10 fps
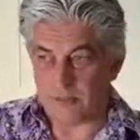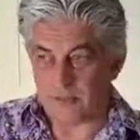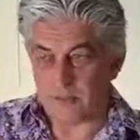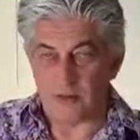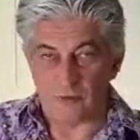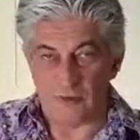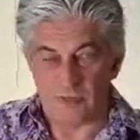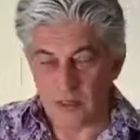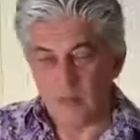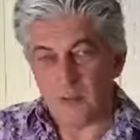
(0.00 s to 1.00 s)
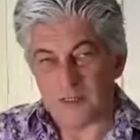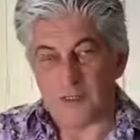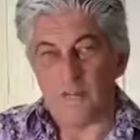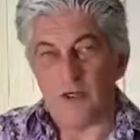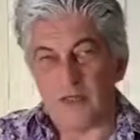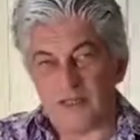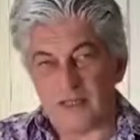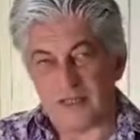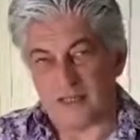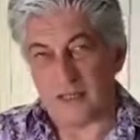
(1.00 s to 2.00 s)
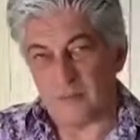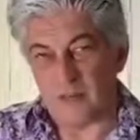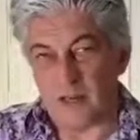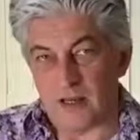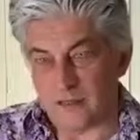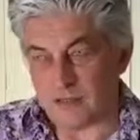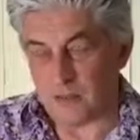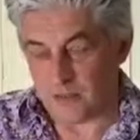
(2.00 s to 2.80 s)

It's kind of real, when I say burnt, it's kind of caramelised,